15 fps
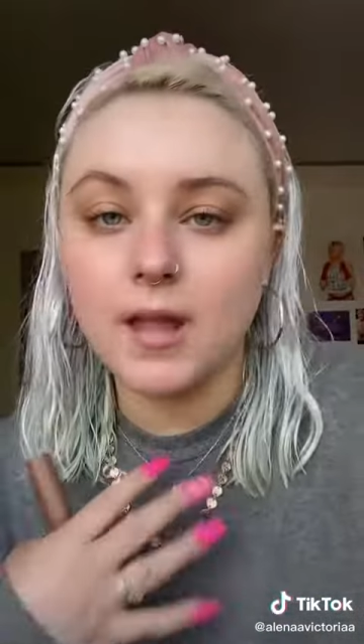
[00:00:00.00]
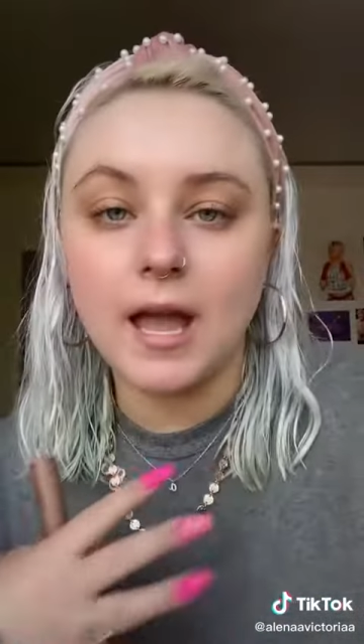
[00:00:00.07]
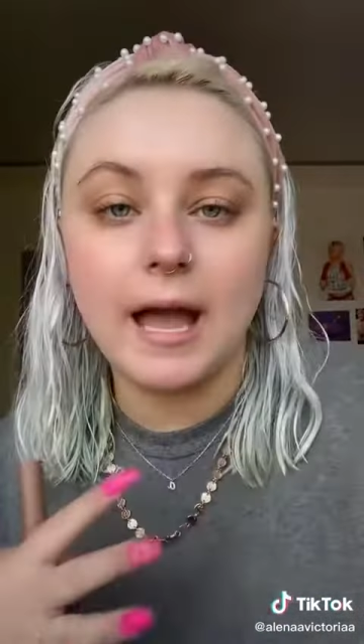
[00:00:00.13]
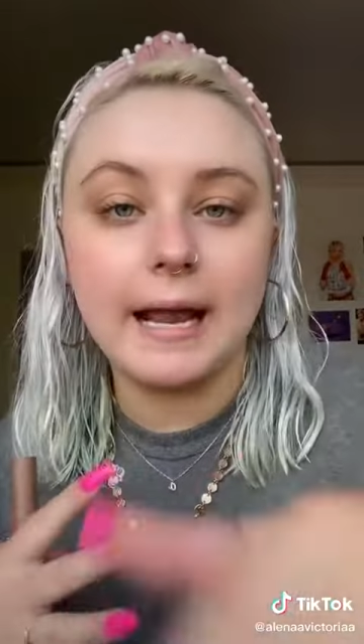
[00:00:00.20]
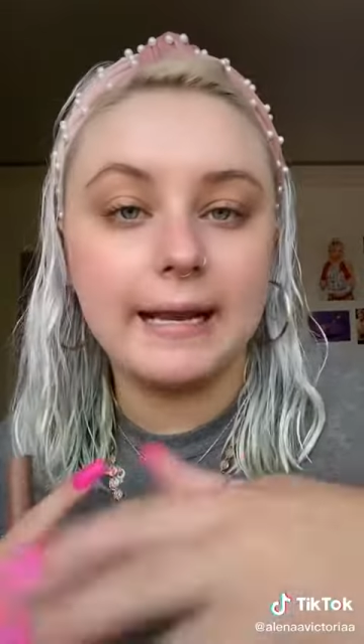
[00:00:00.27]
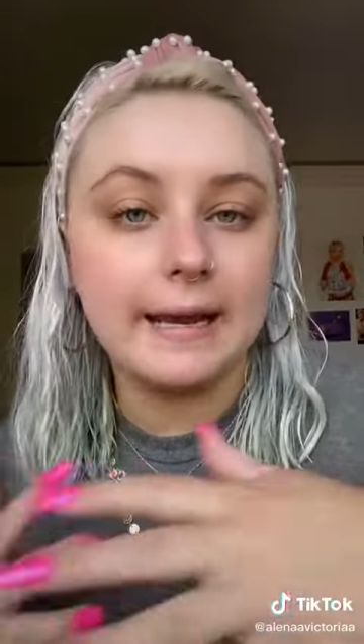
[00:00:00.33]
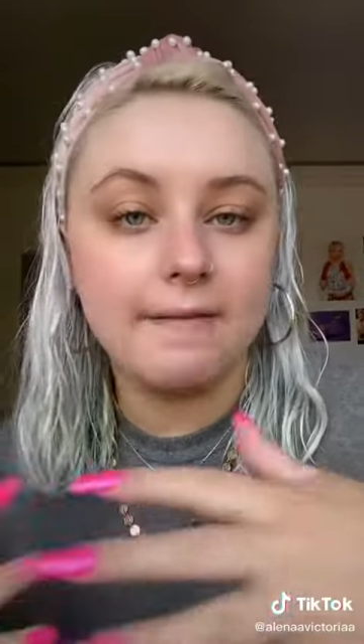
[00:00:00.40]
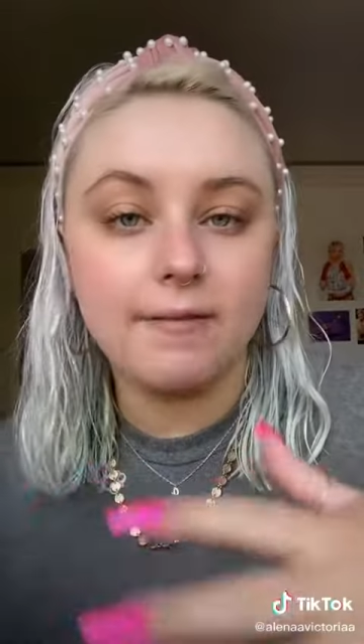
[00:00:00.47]

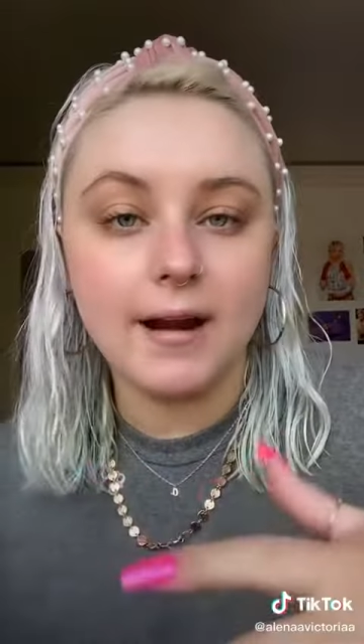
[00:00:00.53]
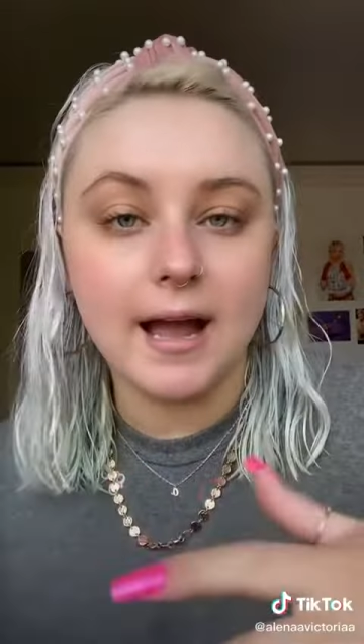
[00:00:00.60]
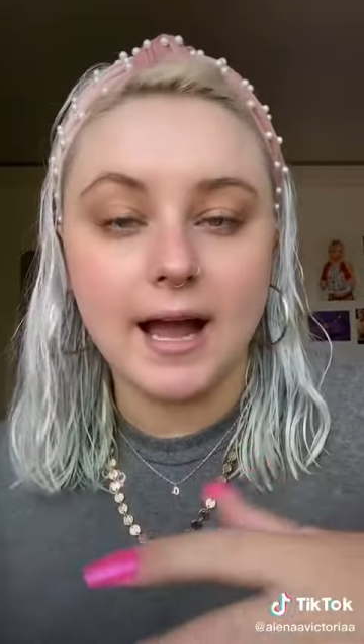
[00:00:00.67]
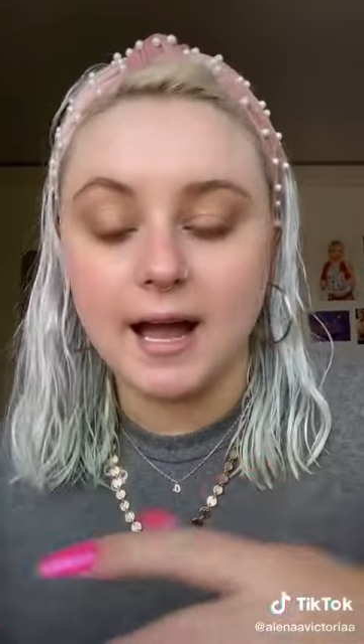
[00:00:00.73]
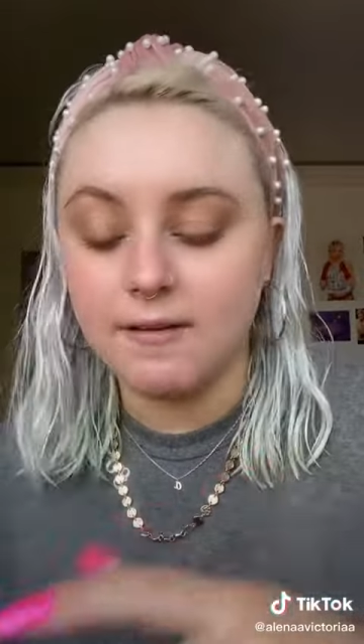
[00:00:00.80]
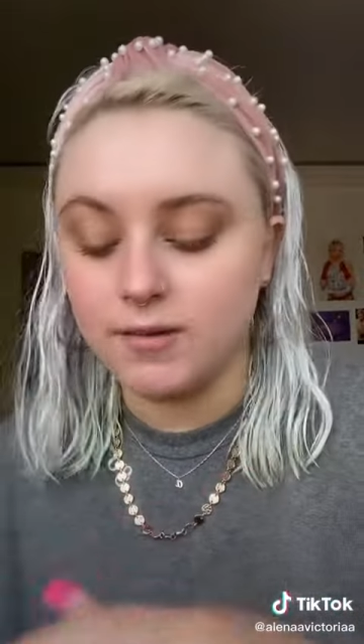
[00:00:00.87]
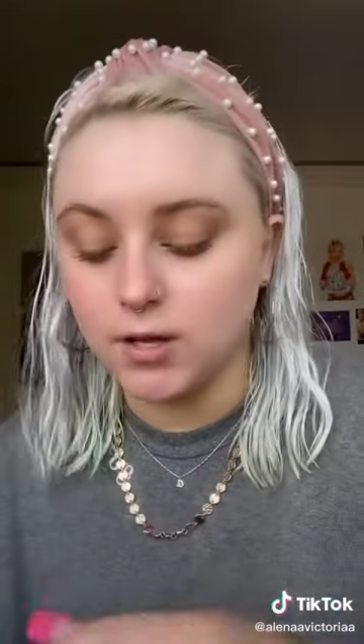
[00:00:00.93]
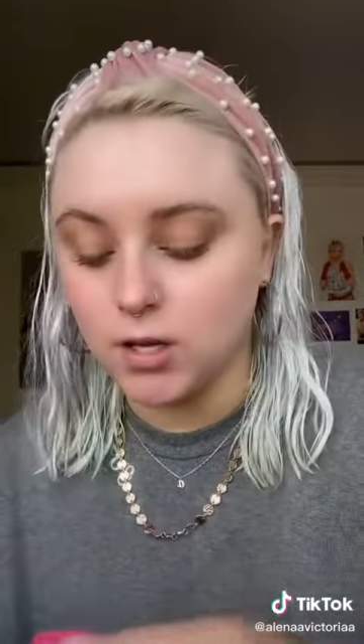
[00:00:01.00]
I never
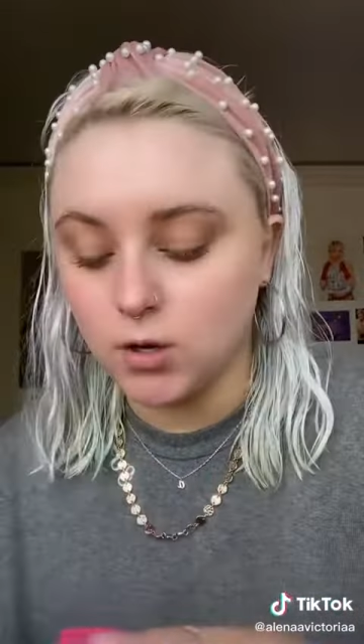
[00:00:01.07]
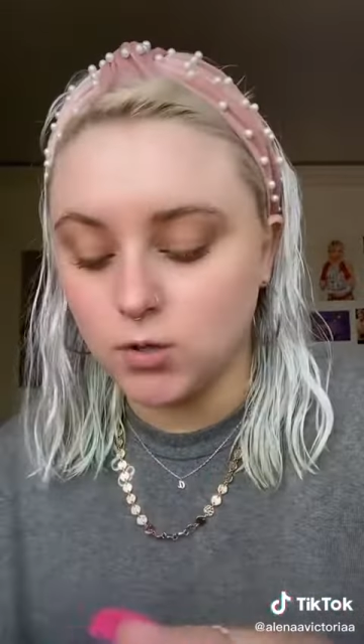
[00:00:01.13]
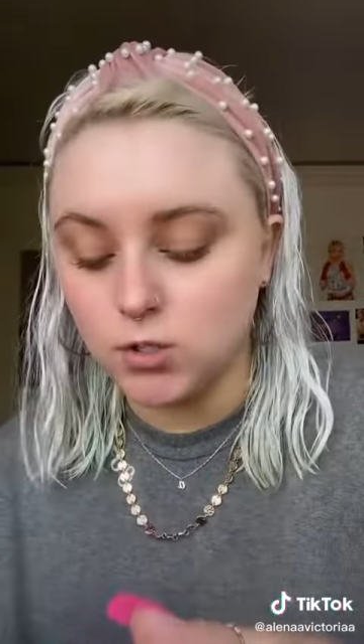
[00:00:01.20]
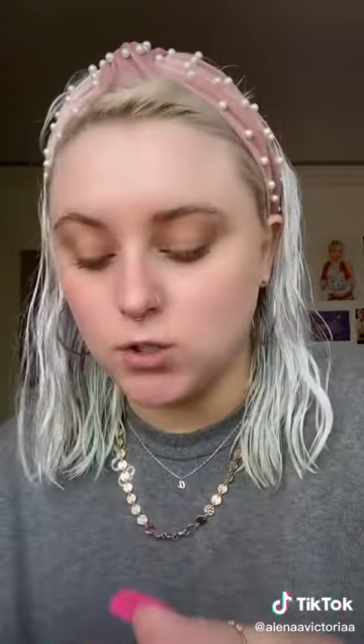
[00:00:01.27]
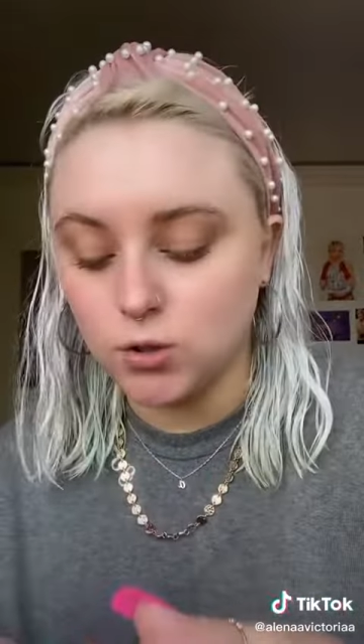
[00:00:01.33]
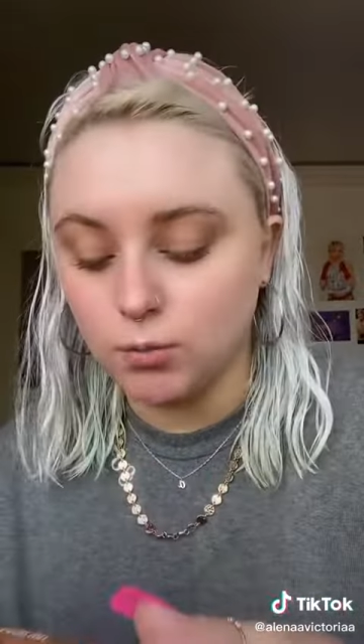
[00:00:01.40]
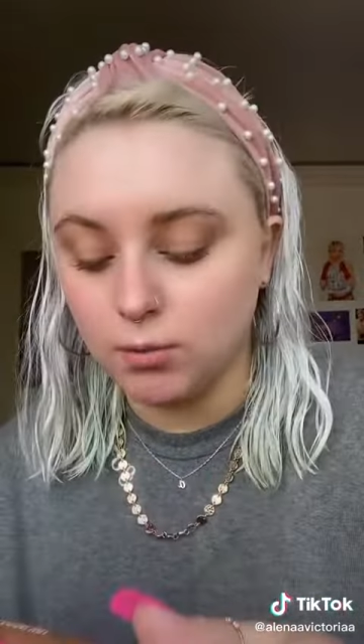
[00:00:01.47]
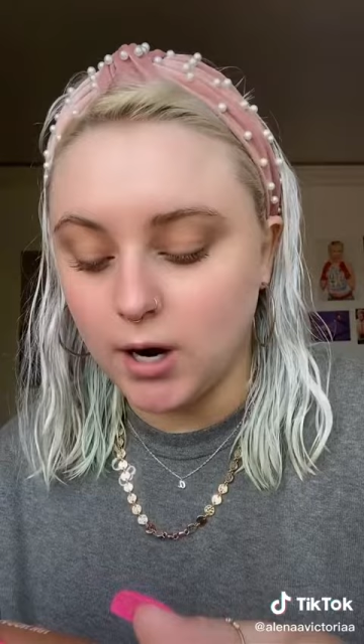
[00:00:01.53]
have a
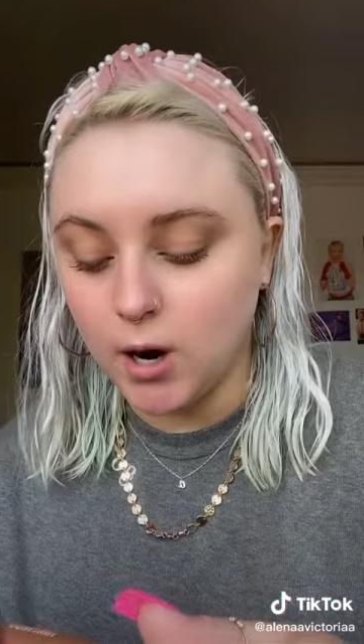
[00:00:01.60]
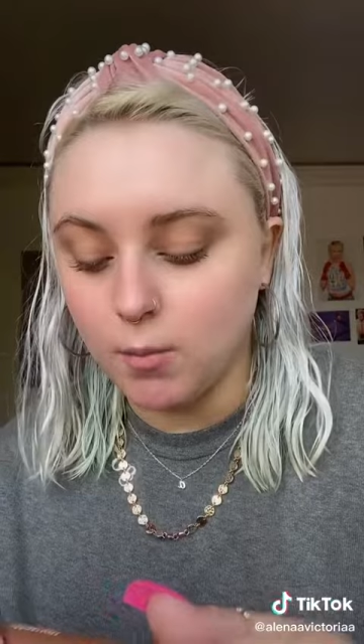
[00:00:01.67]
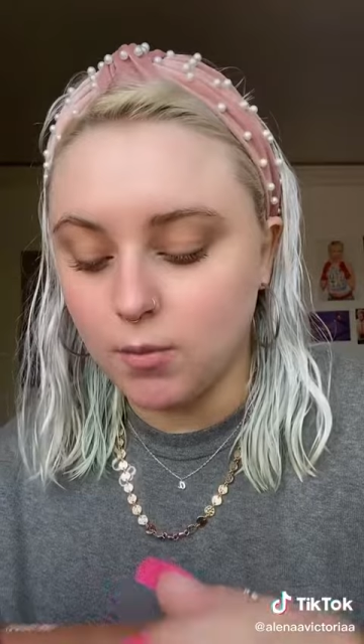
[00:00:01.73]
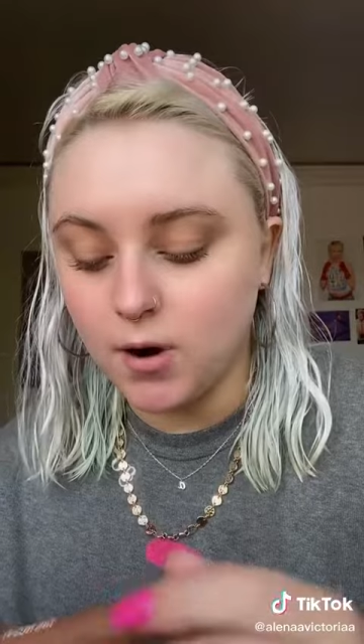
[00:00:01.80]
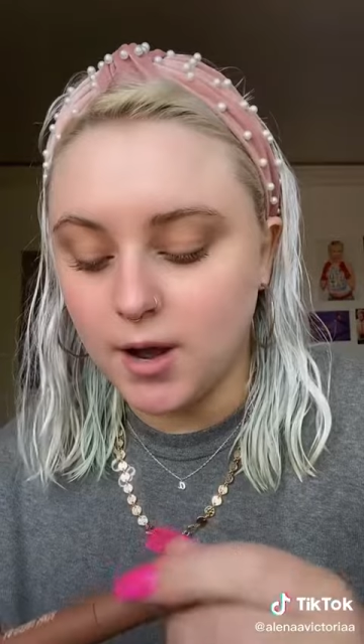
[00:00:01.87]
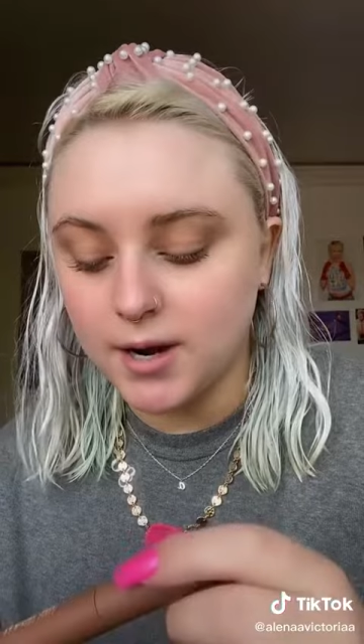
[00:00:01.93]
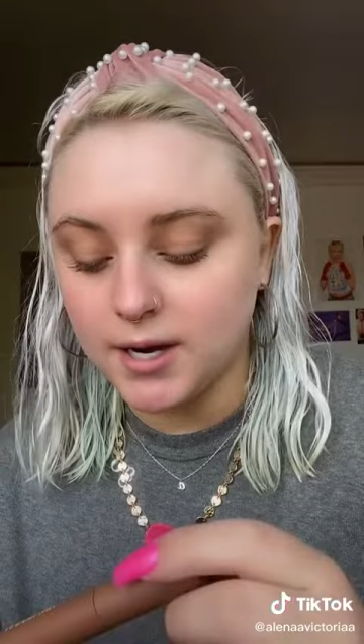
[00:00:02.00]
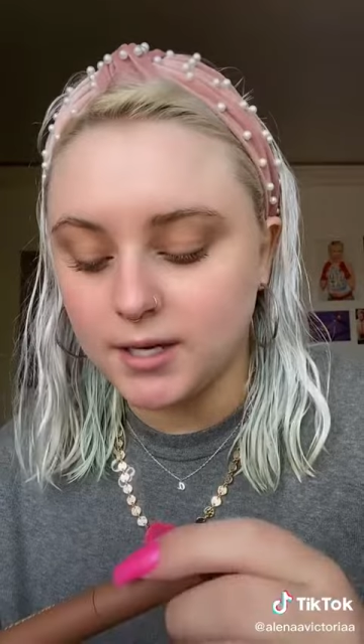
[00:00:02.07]
go-to brow
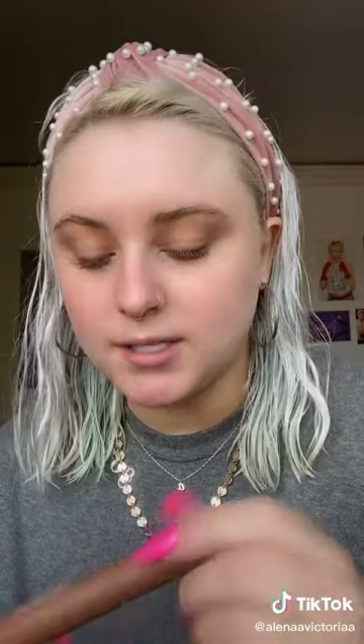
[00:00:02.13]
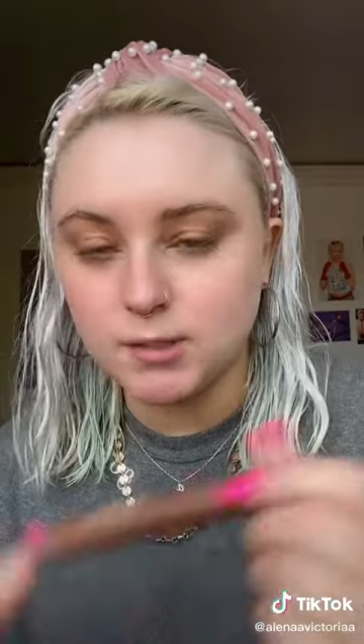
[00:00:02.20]
product,